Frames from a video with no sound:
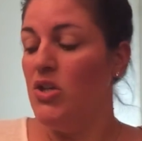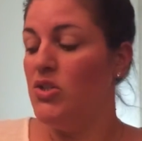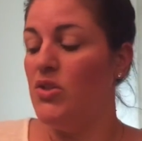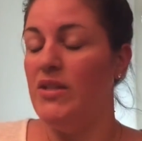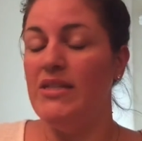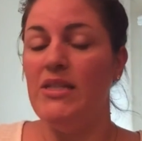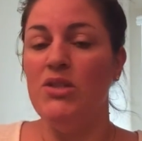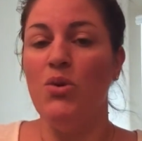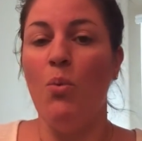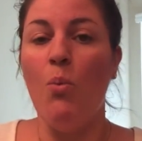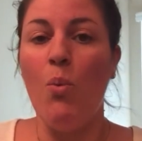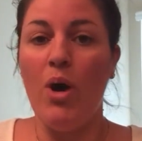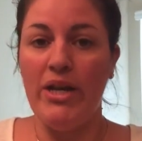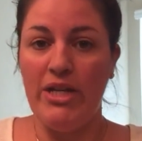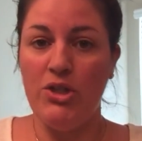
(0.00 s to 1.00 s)
So this is a
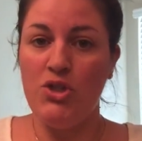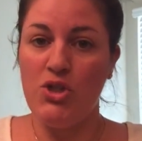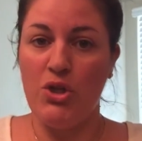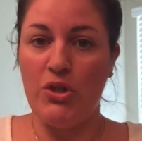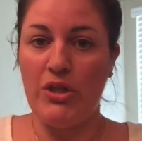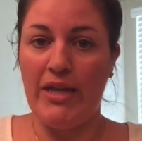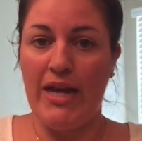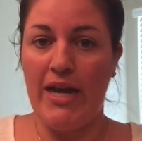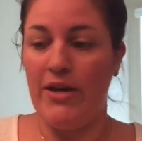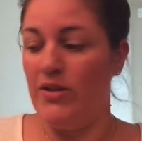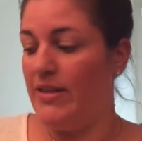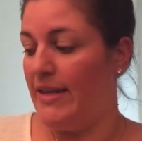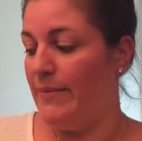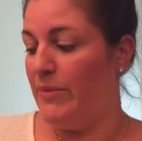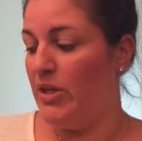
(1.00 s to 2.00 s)
one inch curling iron
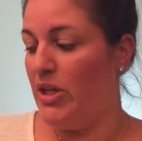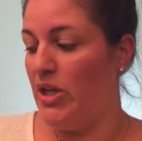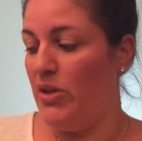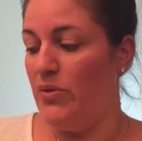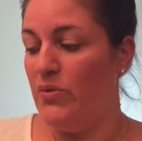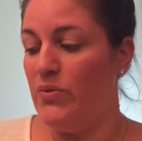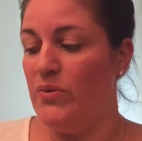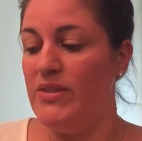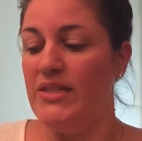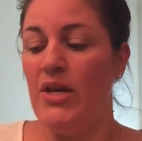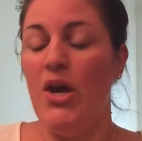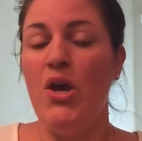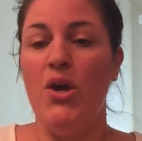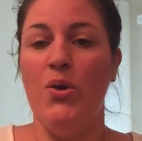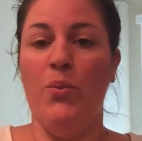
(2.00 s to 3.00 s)
that I'm gonna use.
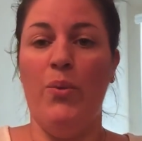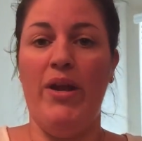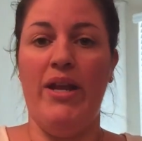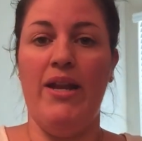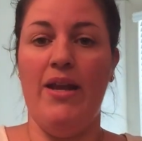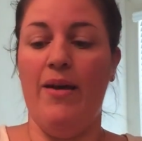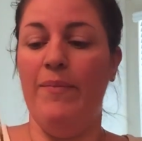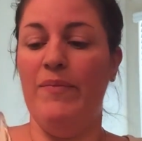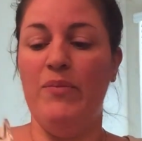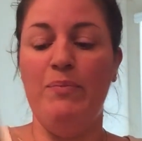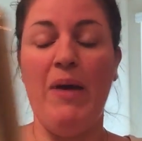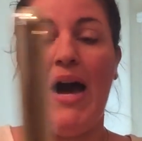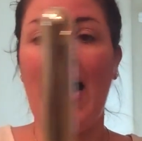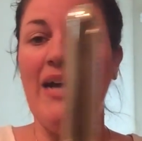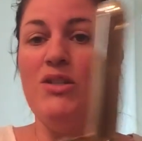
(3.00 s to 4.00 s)
When um,
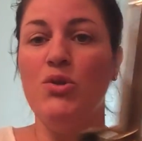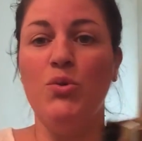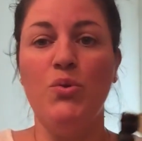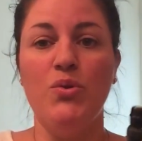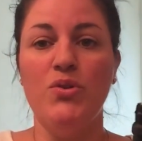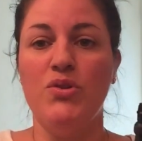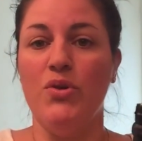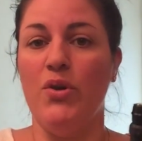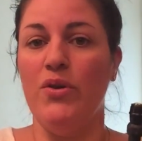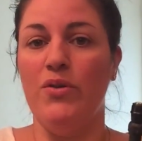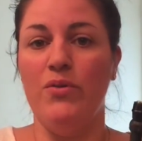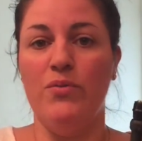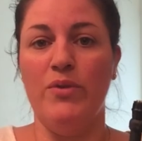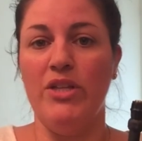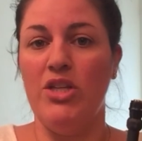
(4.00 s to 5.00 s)
hot tools
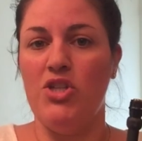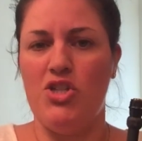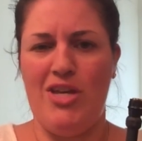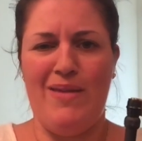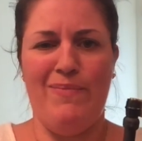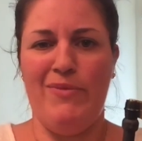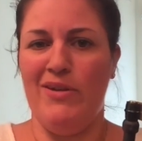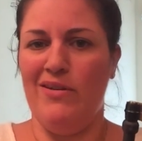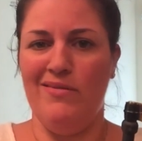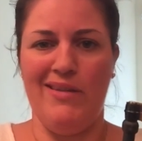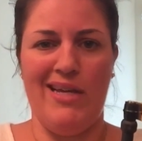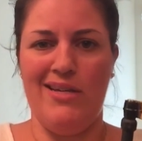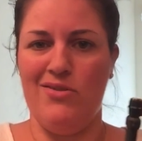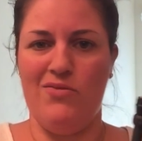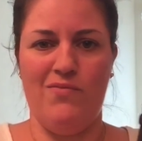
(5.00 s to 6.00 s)
are really cheap, they're
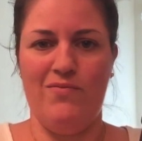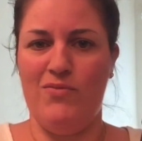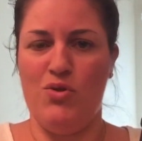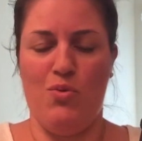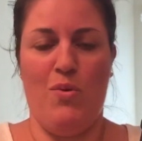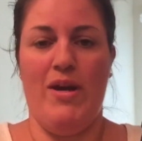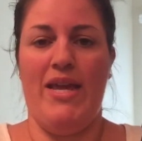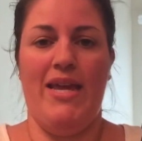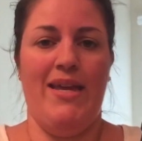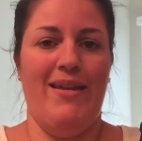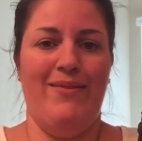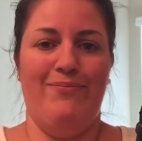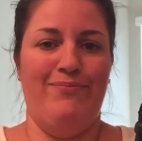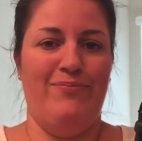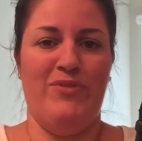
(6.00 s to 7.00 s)
like
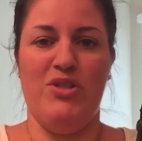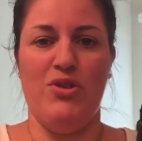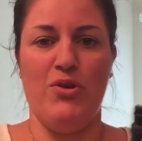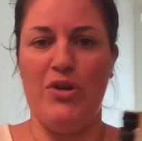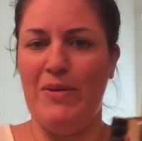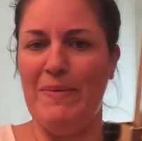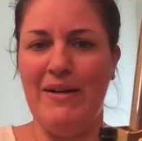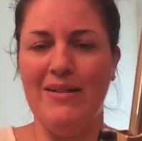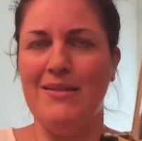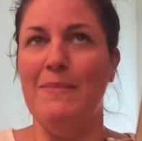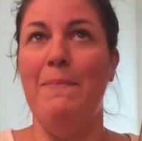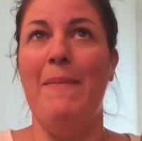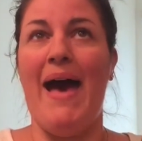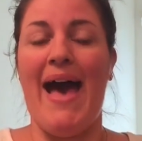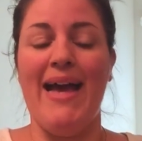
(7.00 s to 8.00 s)
20 to 30 bucks
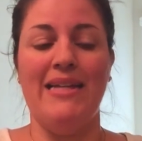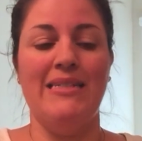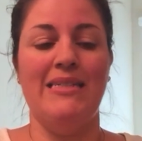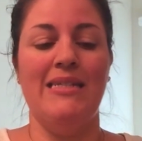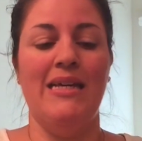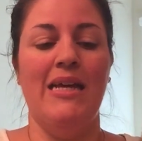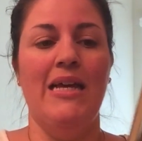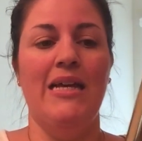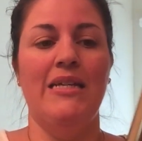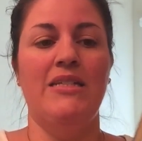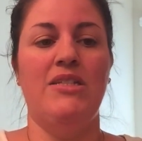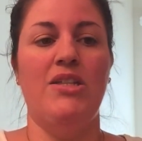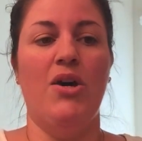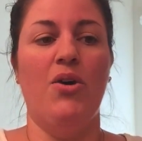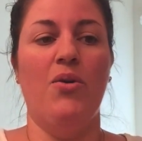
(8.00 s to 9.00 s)
max.
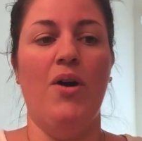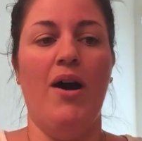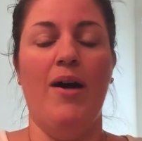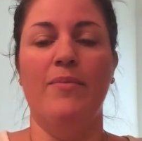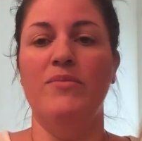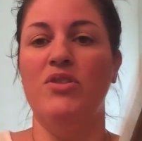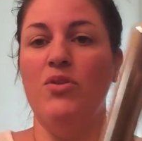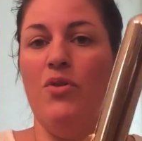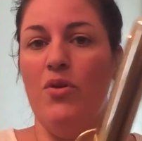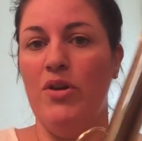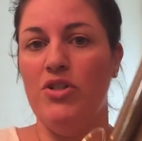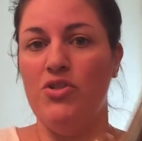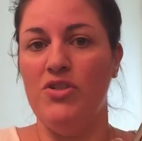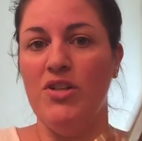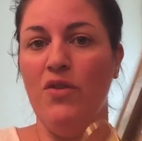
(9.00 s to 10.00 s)
So, um, so go
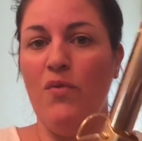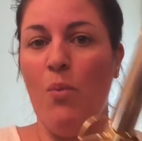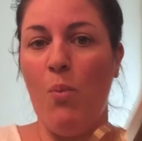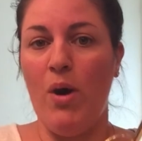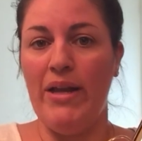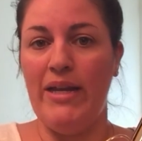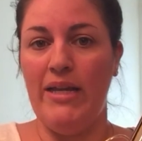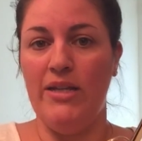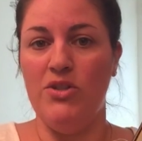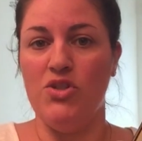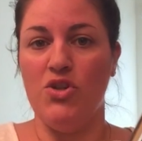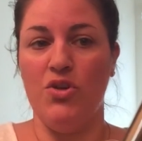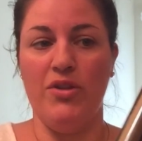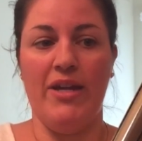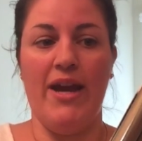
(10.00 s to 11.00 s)
get yourself a one inch
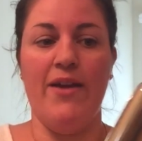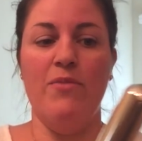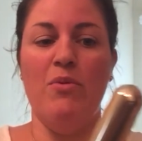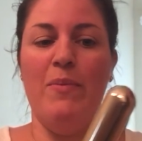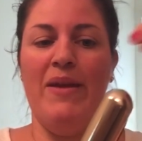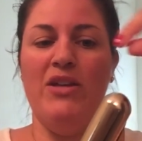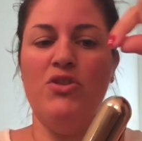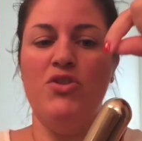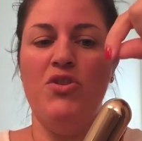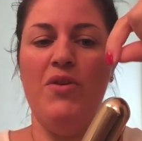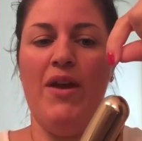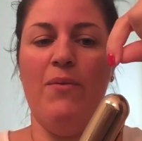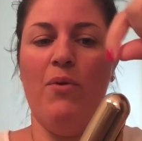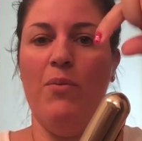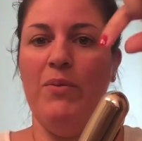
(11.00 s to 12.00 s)
curling iron, but make sure you
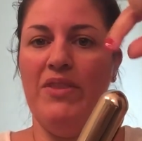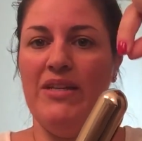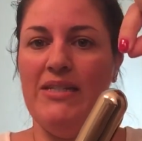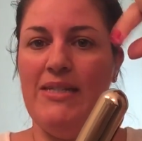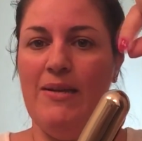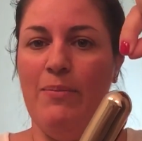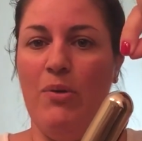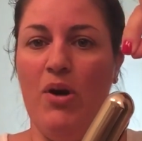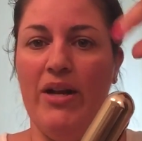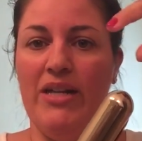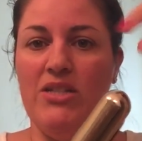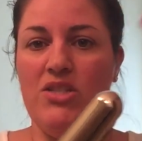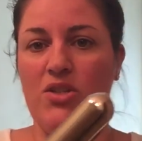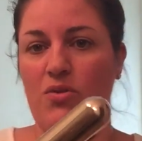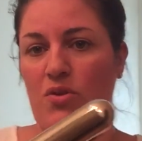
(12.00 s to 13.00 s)
get one with a tip on
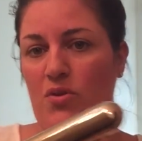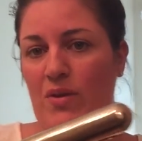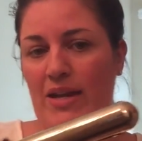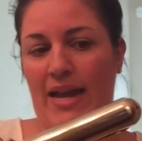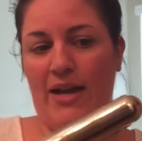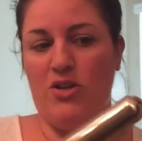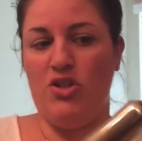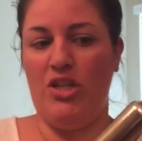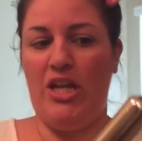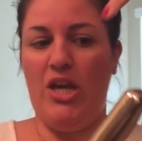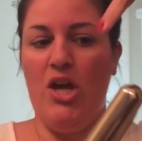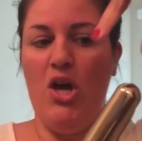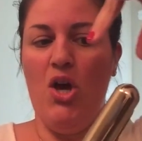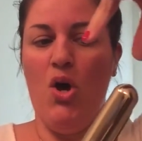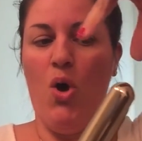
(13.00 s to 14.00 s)
it so you can
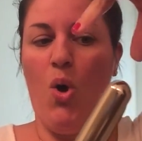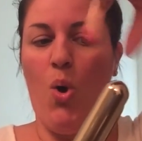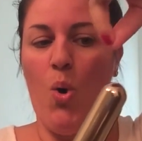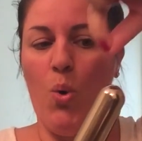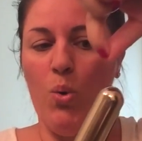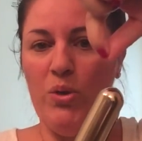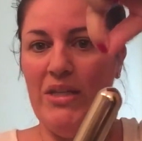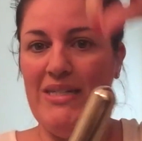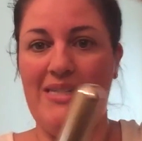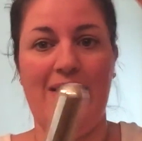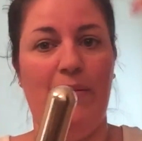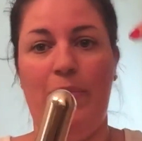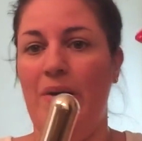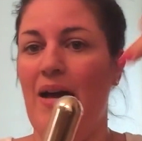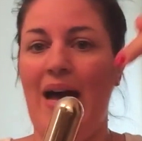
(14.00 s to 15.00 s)
actually hold the
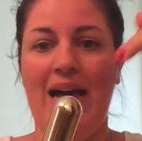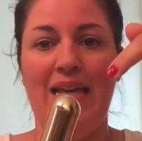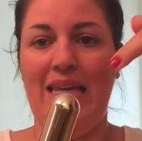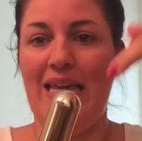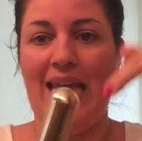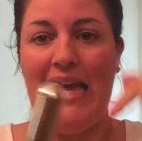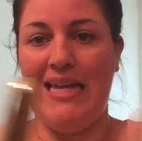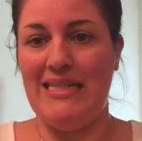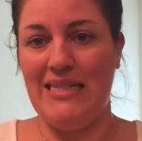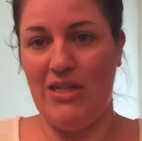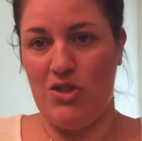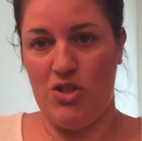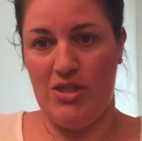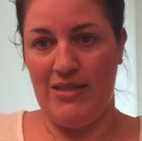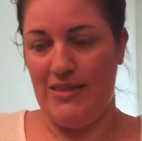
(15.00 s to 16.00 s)
tip. You can't
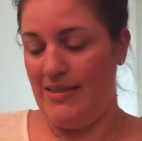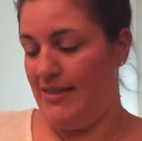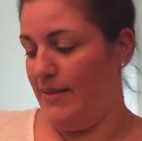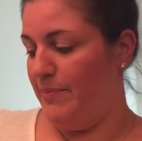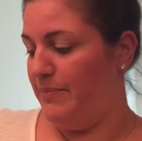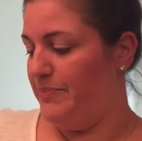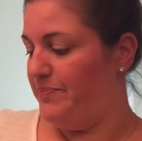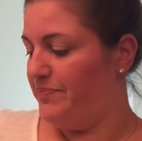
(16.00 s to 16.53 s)
touch this tip.